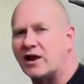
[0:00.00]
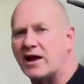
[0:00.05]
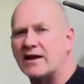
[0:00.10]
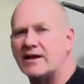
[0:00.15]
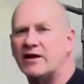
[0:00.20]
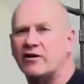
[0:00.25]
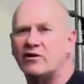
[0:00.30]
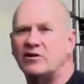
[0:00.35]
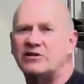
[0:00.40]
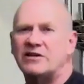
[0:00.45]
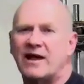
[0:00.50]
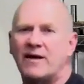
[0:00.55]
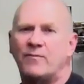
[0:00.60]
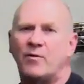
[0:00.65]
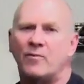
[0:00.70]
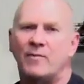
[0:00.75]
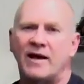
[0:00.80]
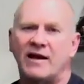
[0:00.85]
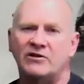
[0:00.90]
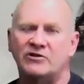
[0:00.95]
you like. Here at
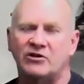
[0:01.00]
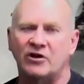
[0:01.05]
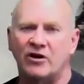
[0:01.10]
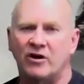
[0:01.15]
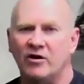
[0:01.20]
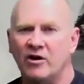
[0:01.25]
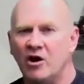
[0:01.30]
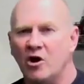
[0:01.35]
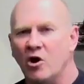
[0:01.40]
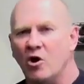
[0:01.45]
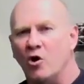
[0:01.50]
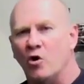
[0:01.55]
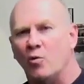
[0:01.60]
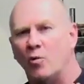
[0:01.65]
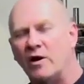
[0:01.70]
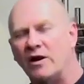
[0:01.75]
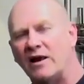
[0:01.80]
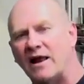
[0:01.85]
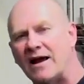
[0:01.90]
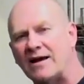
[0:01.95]
Table Mesa,
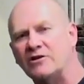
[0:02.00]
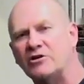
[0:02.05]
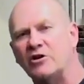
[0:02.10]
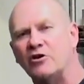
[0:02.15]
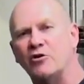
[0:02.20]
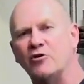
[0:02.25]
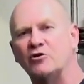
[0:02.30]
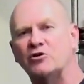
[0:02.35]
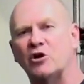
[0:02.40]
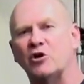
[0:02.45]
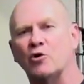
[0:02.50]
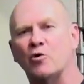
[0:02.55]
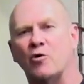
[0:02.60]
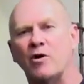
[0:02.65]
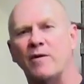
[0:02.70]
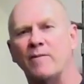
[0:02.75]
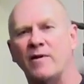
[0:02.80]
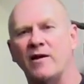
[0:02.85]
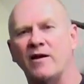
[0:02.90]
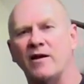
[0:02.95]
we like to use a
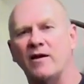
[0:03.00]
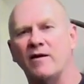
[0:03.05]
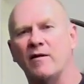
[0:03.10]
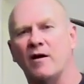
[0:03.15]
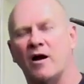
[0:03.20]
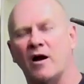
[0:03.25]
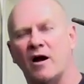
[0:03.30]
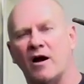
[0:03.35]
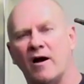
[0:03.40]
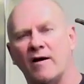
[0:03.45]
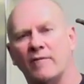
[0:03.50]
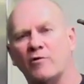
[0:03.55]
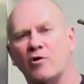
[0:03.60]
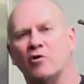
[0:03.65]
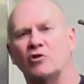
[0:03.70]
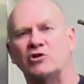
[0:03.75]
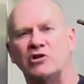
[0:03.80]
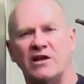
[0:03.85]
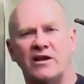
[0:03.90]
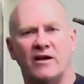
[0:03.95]
creamy
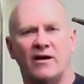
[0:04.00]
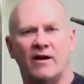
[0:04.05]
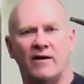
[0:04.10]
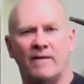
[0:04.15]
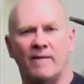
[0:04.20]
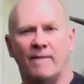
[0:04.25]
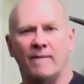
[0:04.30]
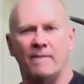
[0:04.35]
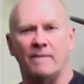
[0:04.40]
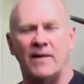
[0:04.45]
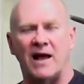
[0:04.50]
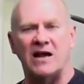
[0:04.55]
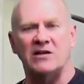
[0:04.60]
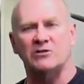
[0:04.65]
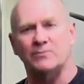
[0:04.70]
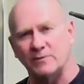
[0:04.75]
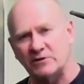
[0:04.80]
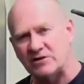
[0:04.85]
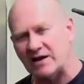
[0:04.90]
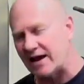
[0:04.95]
tortilla,
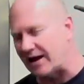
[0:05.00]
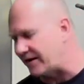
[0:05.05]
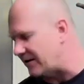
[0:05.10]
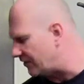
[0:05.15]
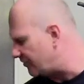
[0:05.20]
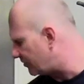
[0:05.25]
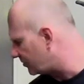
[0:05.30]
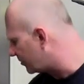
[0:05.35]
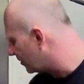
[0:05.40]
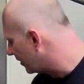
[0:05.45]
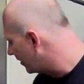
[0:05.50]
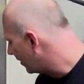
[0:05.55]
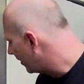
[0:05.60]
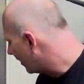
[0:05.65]
mashed potatoes,